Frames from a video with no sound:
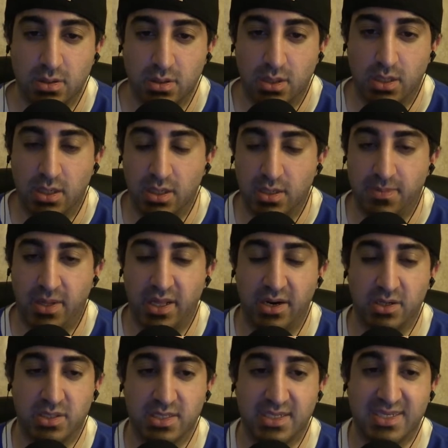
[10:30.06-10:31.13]
Uh, Kamala
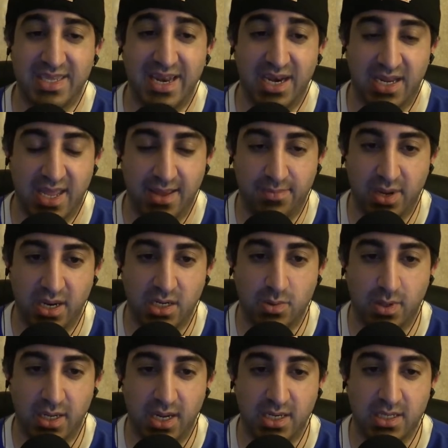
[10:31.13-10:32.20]
Harris's Senate campaign in
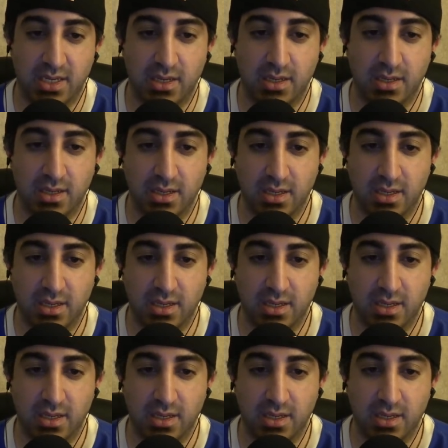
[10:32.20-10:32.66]
2018.